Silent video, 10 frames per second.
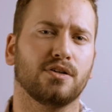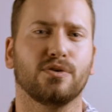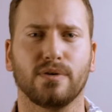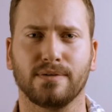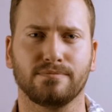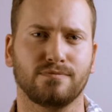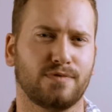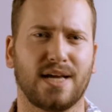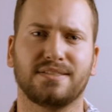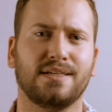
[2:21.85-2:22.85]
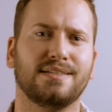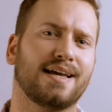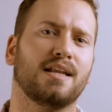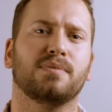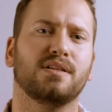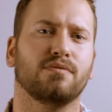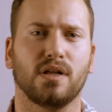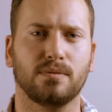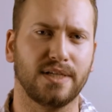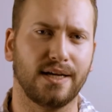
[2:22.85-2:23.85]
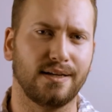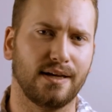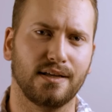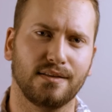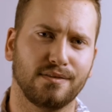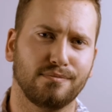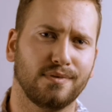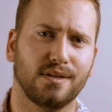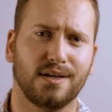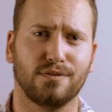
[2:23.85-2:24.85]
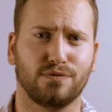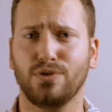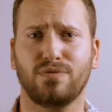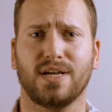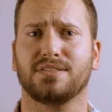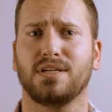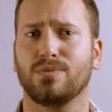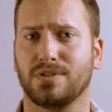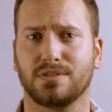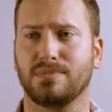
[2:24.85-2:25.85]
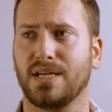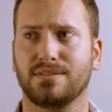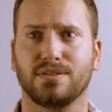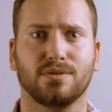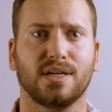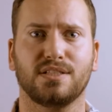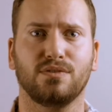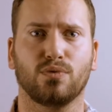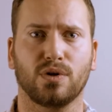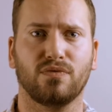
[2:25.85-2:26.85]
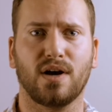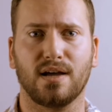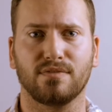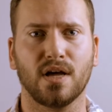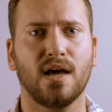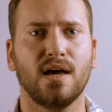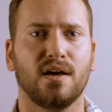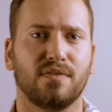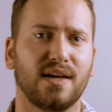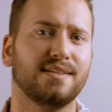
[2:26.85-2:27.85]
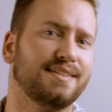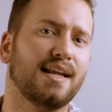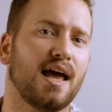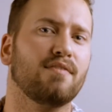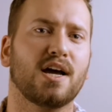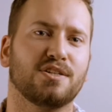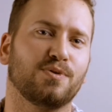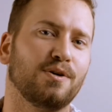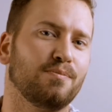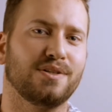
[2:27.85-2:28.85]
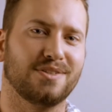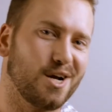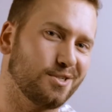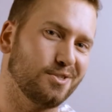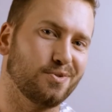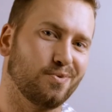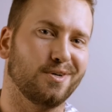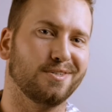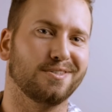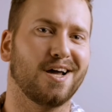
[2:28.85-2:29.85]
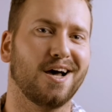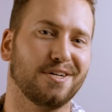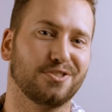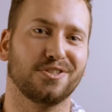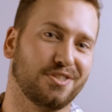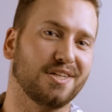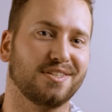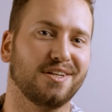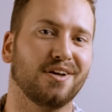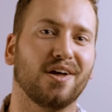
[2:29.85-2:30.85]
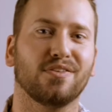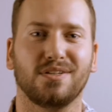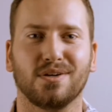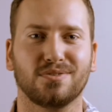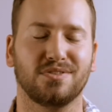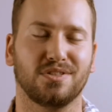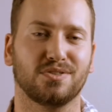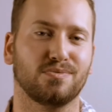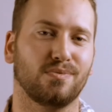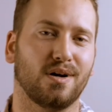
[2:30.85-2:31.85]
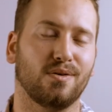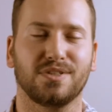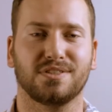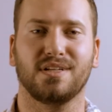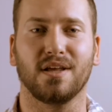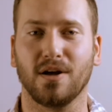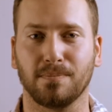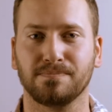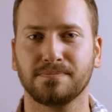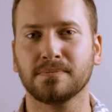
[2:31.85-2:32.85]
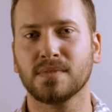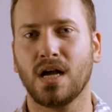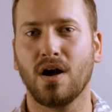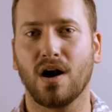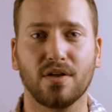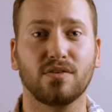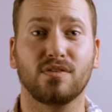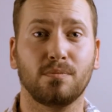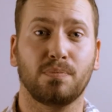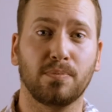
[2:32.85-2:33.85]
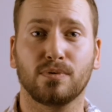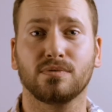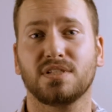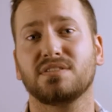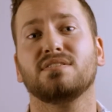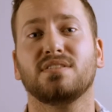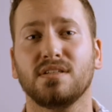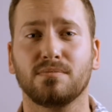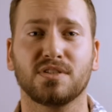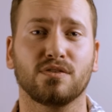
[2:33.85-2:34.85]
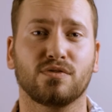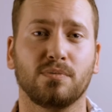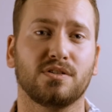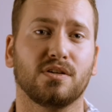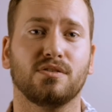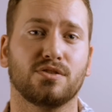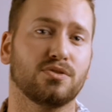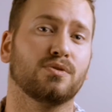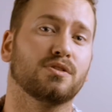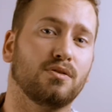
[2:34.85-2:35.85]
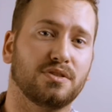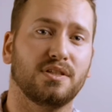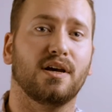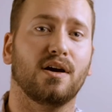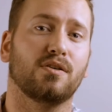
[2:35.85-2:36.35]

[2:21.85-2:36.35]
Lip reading: cure it. Vaccines hadn't been developed yet, and the flu vaccine wasn't made until 1945. They did have aspirin, but doctors weren't suggested unhealthy dosages, which didn't help. Other than people distancing themselves from each other, stores closing down,